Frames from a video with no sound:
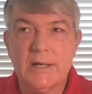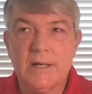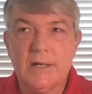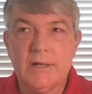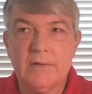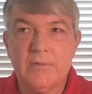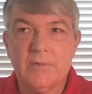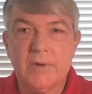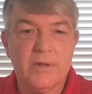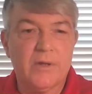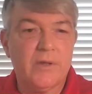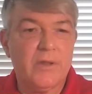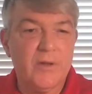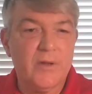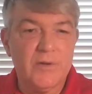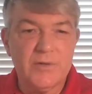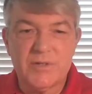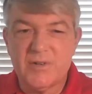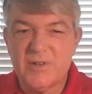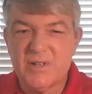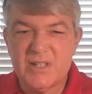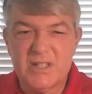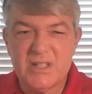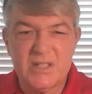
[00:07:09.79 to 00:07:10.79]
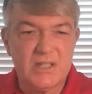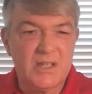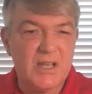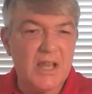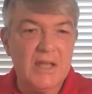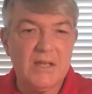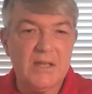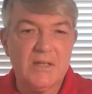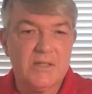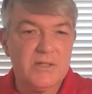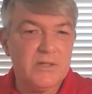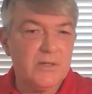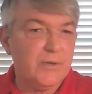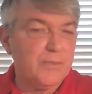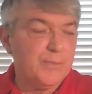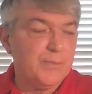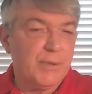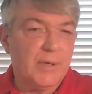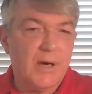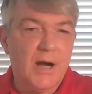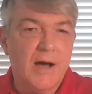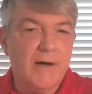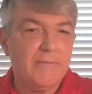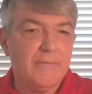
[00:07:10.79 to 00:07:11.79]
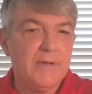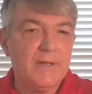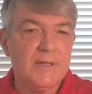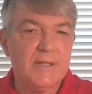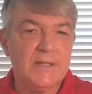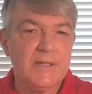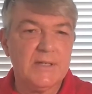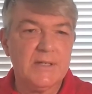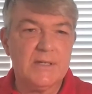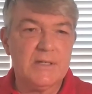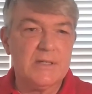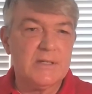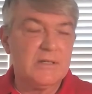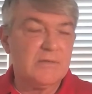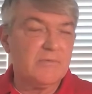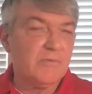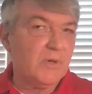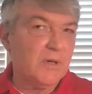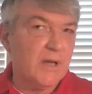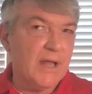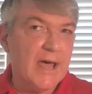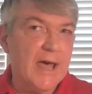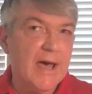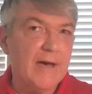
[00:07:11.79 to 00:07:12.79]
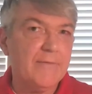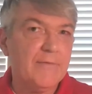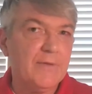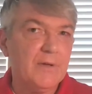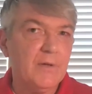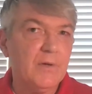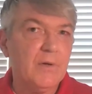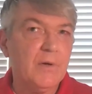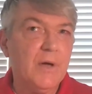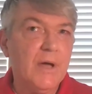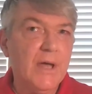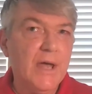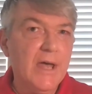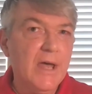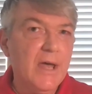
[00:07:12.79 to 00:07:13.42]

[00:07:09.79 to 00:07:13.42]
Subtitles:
whether those are states or provinces, what have you,